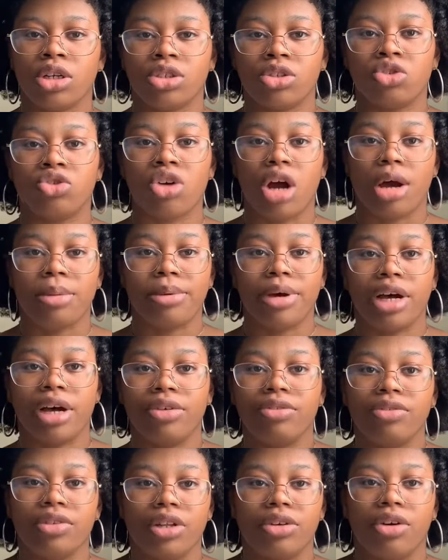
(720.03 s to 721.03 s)
trauma
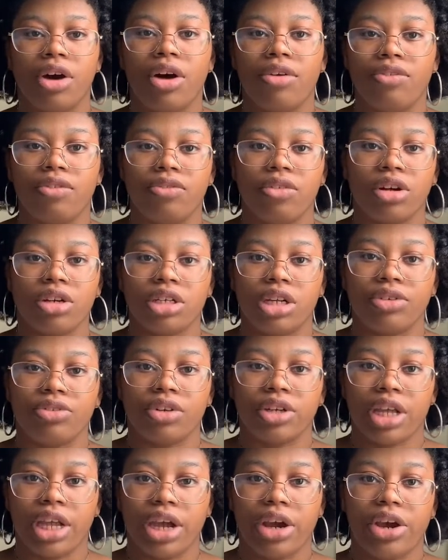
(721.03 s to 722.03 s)
of
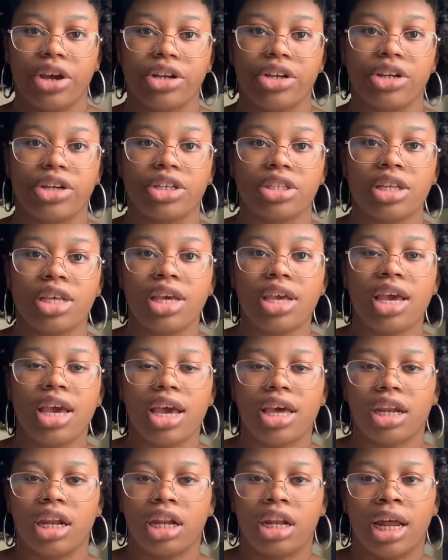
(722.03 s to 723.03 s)
different characters,
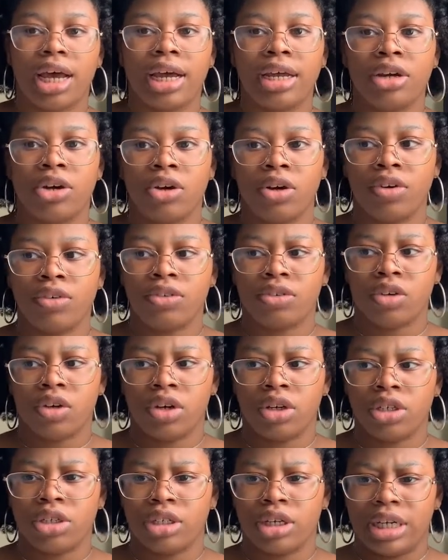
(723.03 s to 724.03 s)
and a lot
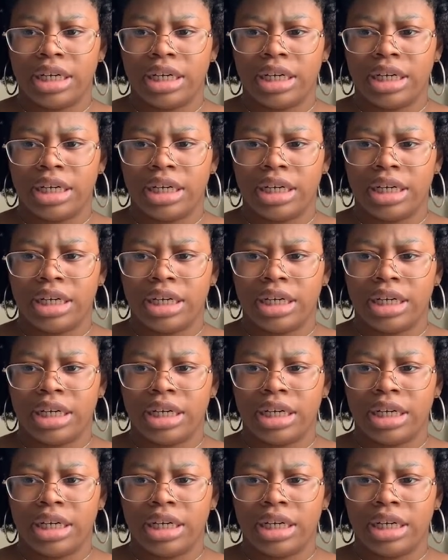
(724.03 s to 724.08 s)
on